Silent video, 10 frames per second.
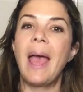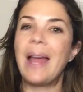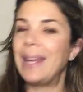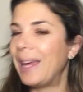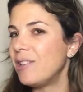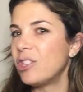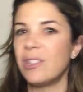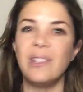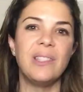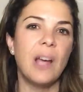and it can
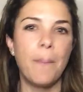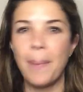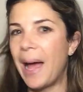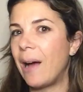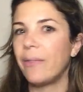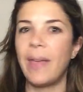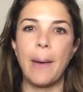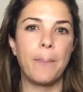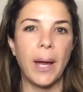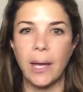just dump out
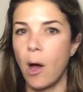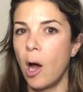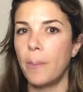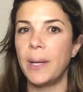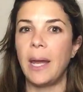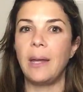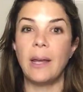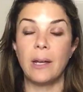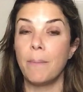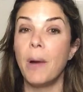that
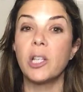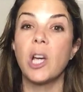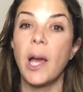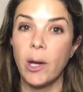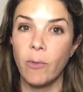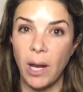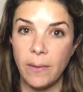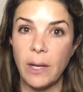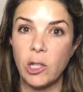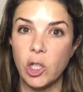bicarbonate at a much higher
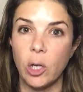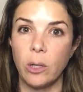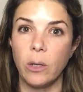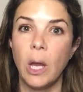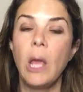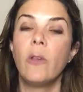rate than it should.